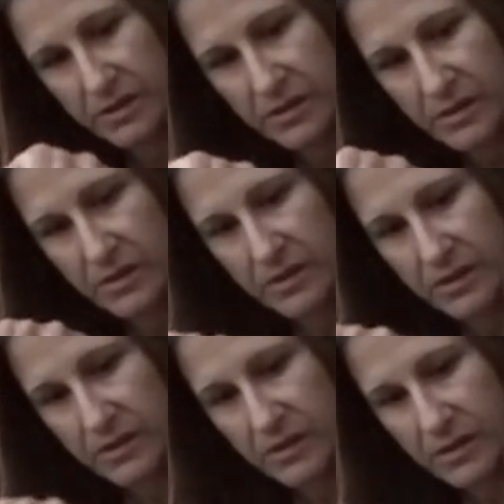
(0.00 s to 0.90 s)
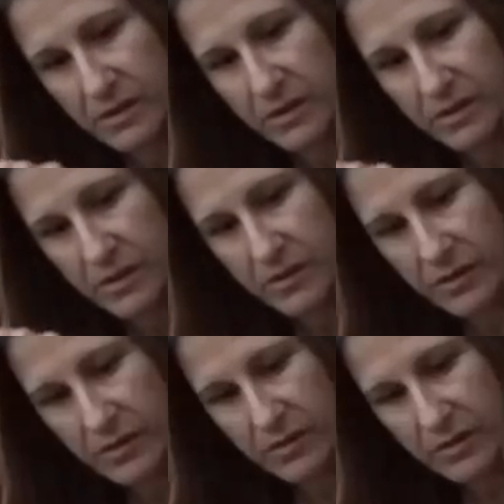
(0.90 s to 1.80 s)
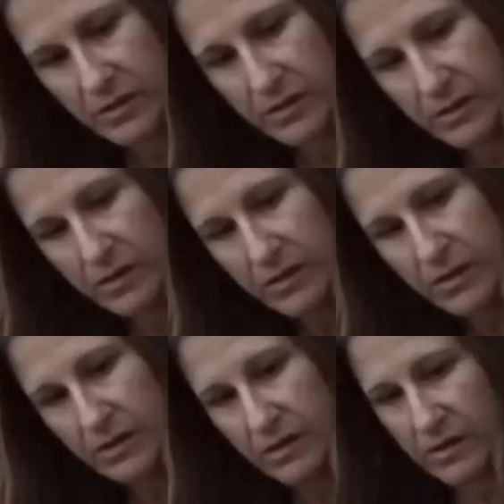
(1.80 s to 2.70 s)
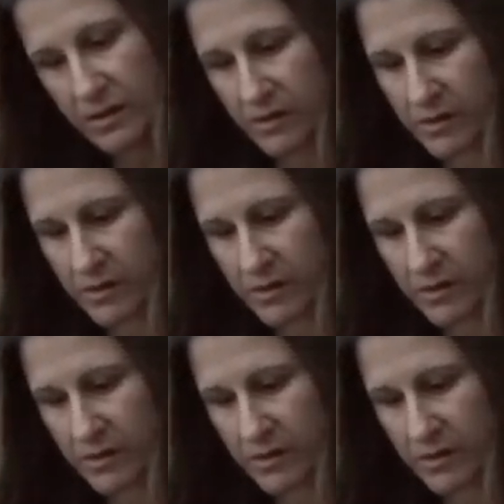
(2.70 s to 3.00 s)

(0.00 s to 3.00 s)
[no speech]